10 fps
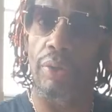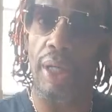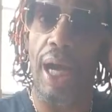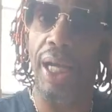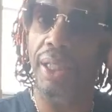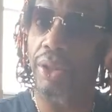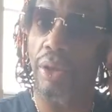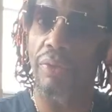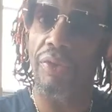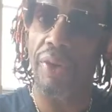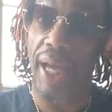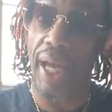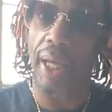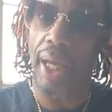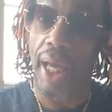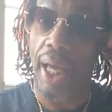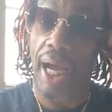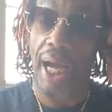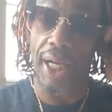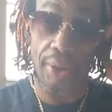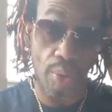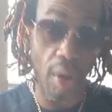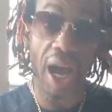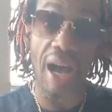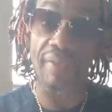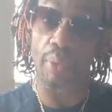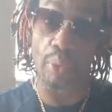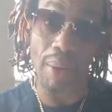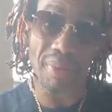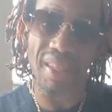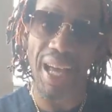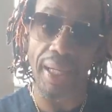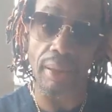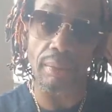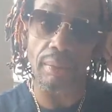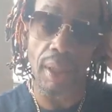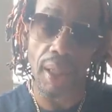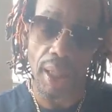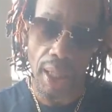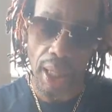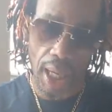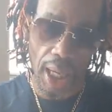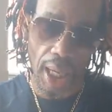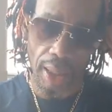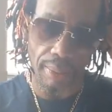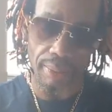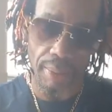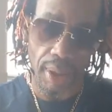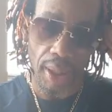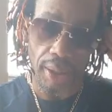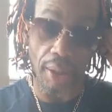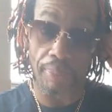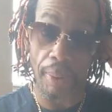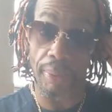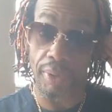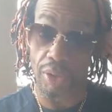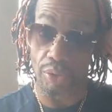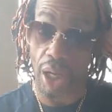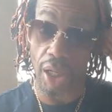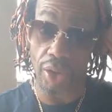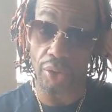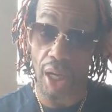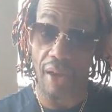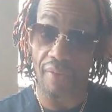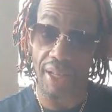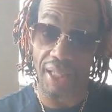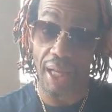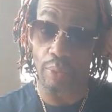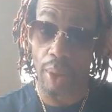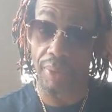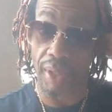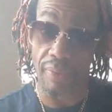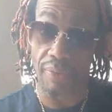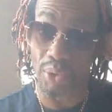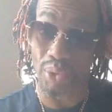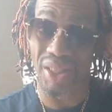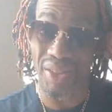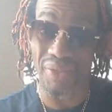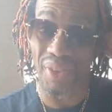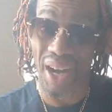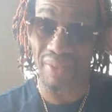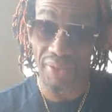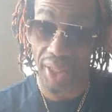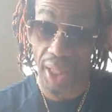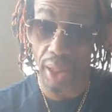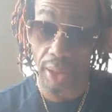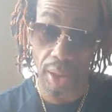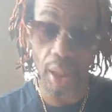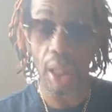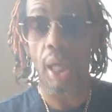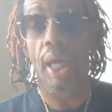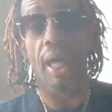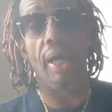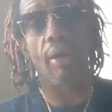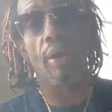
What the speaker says: guys, don't forget, I do have a website, um, the People's Astrologer. I've had that website for 25 years, and